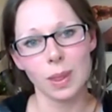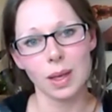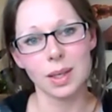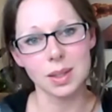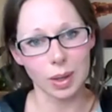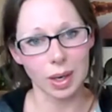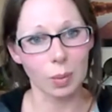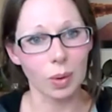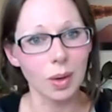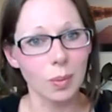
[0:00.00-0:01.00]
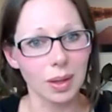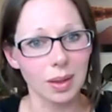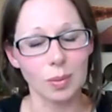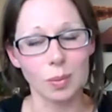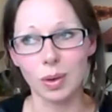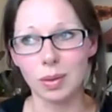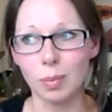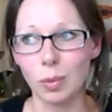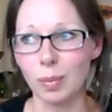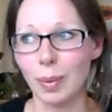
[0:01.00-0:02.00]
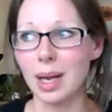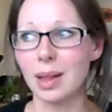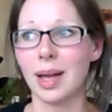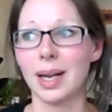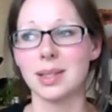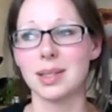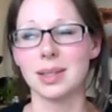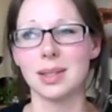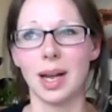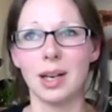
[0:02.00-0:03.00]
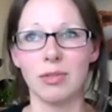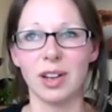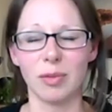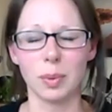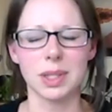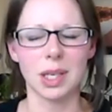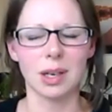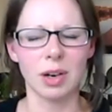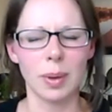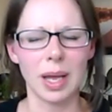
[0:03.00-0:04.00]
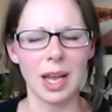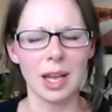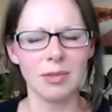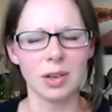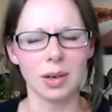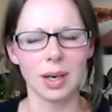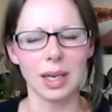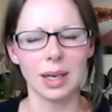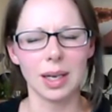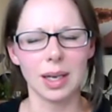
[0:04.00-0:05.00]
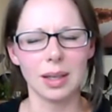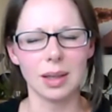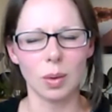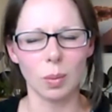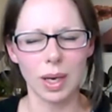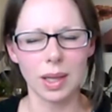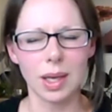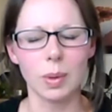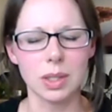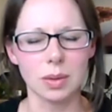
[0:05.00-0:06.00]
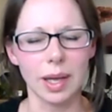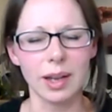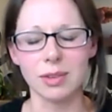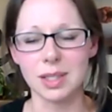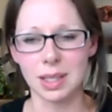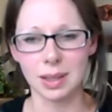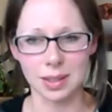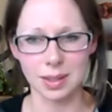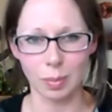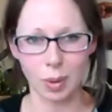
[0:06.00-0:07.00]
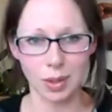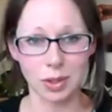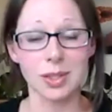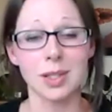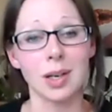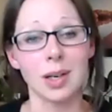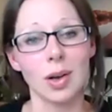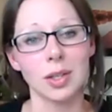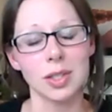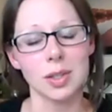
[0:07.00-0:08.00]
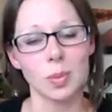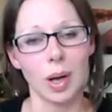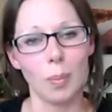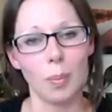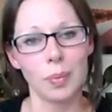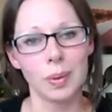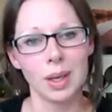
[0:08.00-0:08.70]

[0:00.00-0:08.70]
And that's what I work with with, with my clients. It's 95% of our behavior, the way that we do life is in the subconscious and unconscious realm.